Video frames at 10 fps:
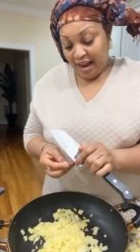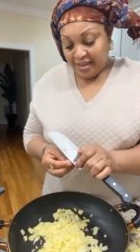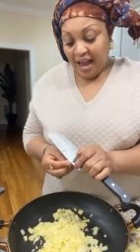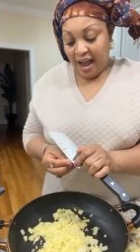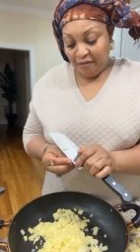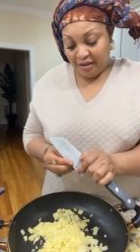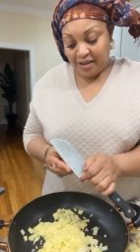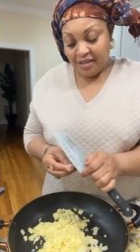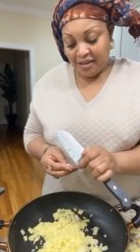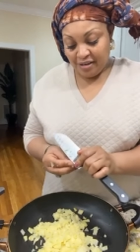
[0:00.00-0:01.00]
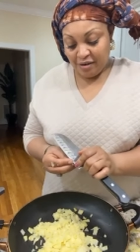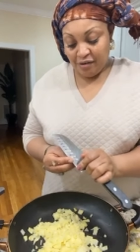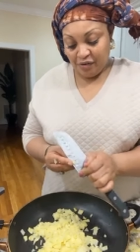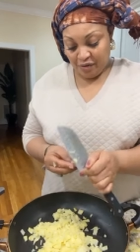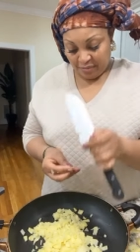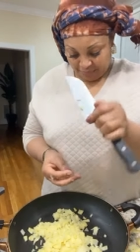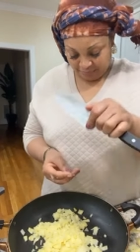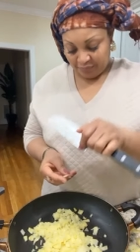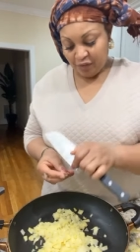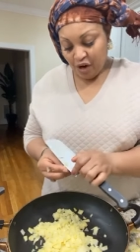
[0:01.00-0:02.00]
You guys that have kids in this country,
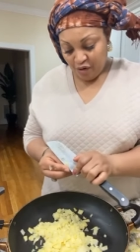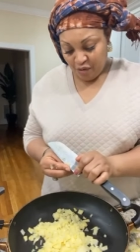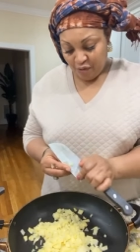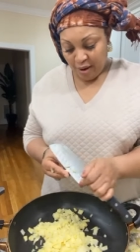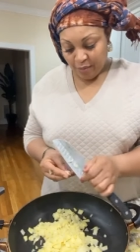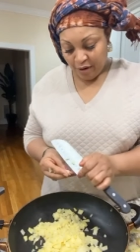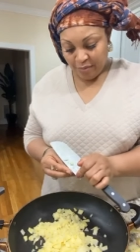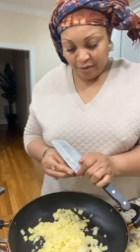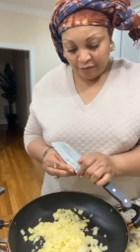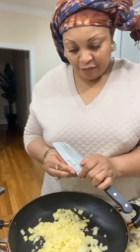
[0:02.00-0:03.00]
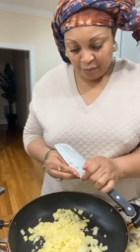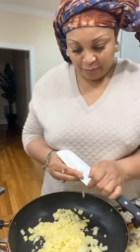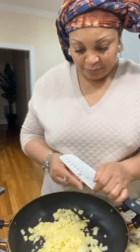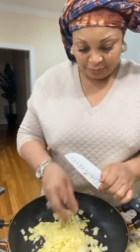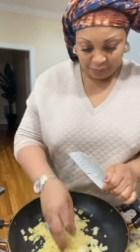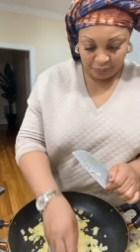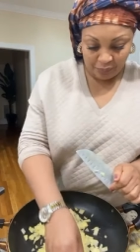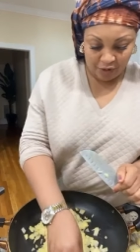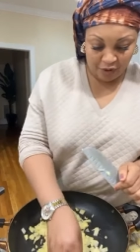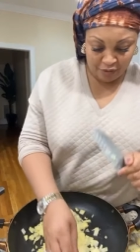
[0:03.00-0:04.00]
you don't know where I'm coming from.
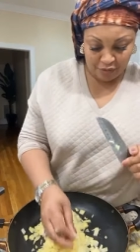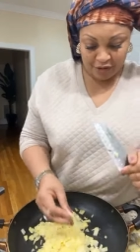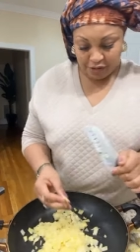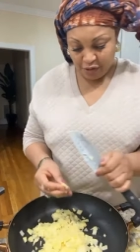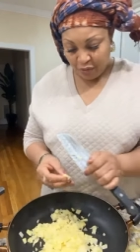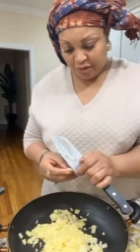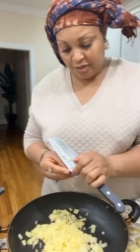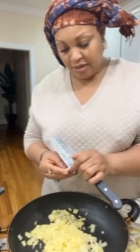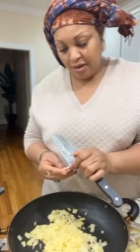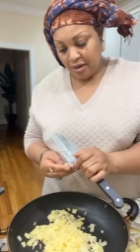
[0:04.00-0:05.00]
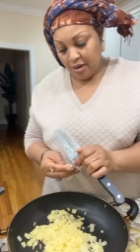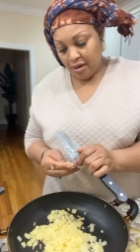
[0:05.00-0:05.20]
Hmm, you all know the stories.